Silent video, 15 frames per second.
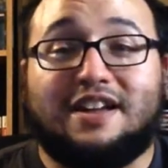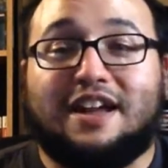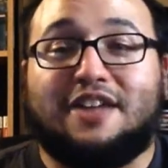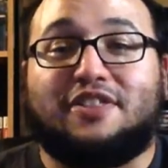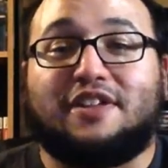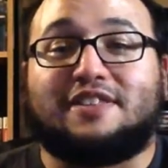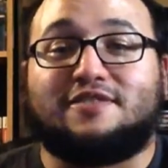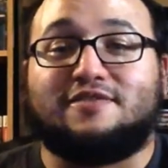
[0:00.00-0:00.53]
I
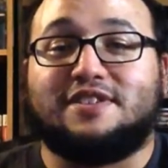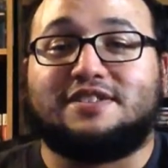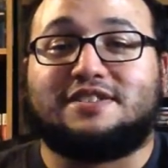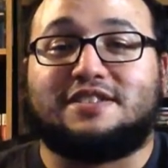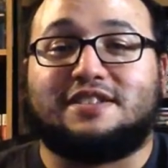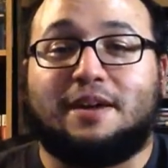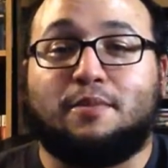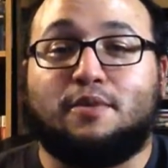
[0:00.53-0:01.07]
think the
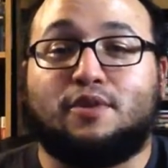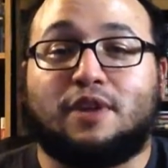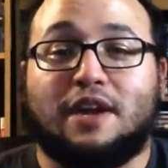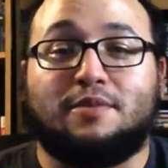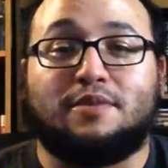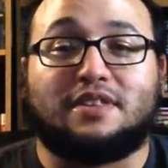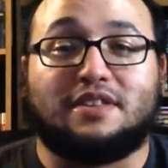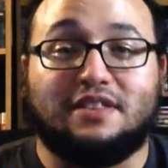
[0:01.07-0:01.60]
reason I'm
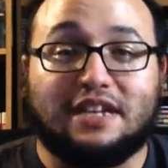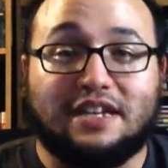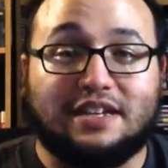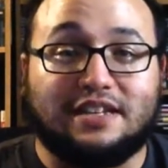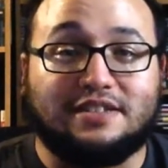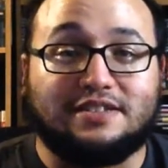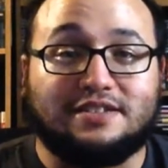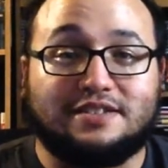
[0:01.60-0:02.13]
okay with the
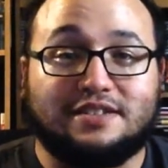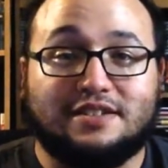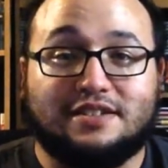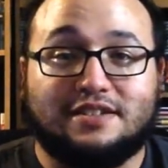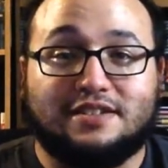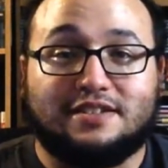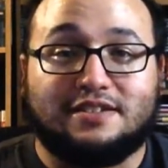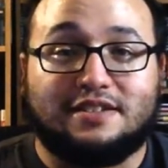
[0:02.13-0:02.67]
ladies
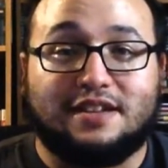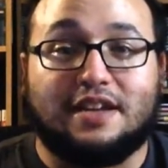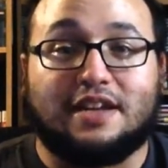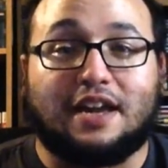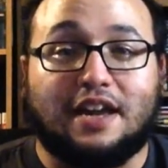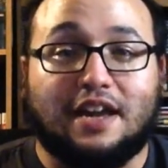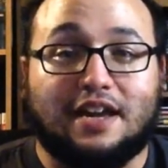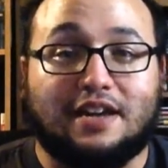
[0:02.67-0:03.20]

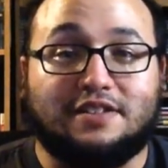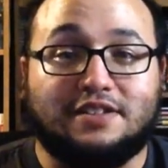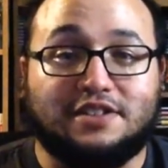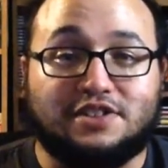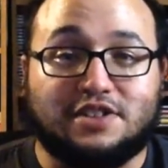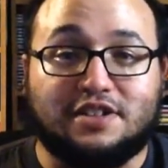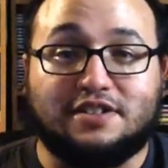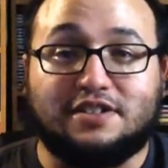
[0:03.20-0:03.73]
aka
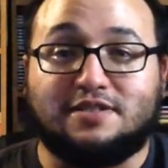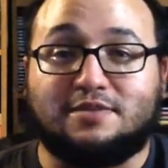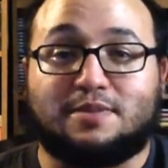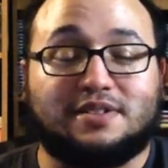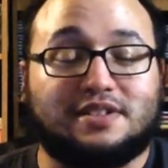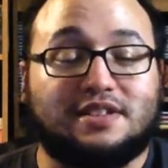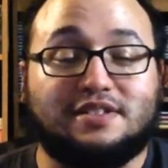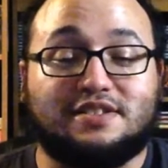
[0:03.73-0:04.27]
Alicia, is
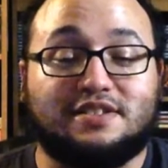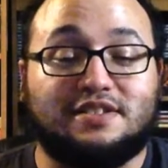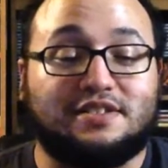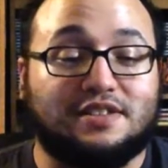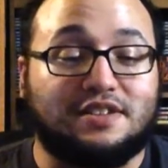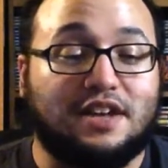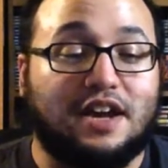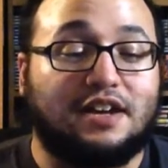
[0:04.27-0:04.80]
because I listen
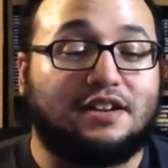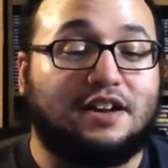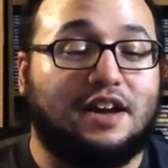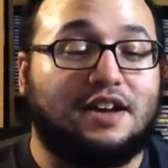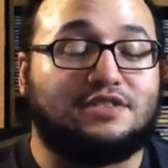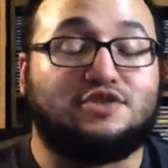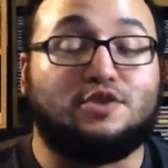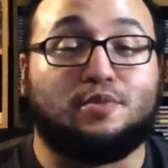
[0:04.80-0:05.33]
to the not,
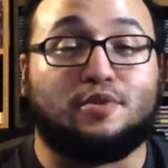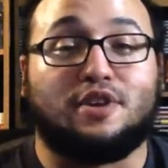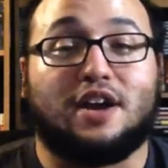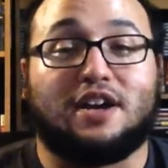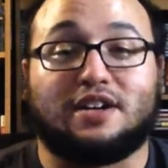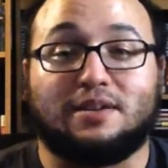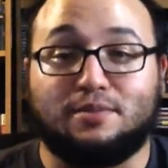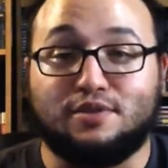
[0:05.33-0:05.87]
uh, Super
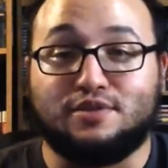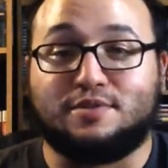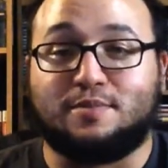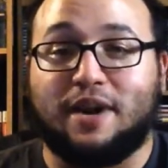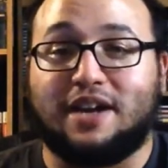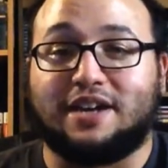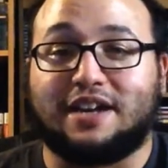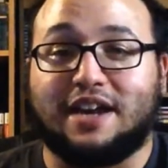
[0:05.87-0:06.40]
Knockin' Boots
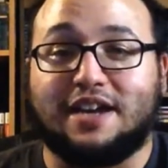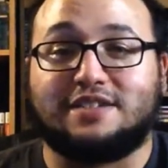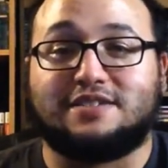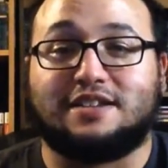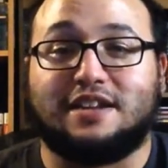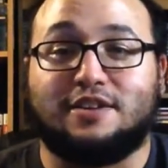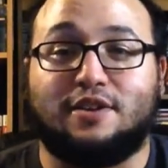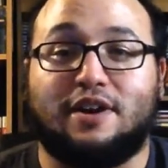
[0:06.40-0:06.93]

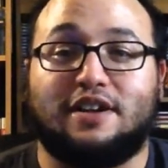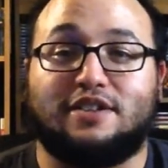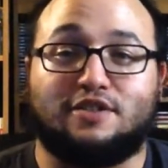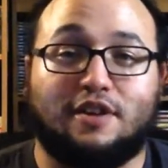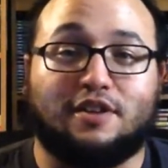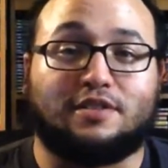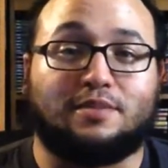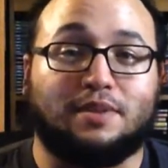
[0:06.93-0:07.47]
podcast and I know how to
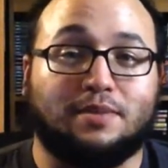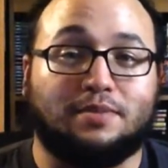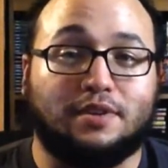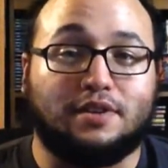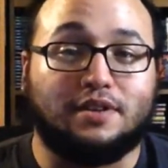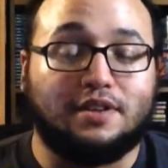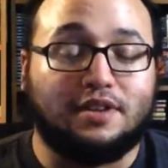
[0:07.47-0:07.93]
talk to people.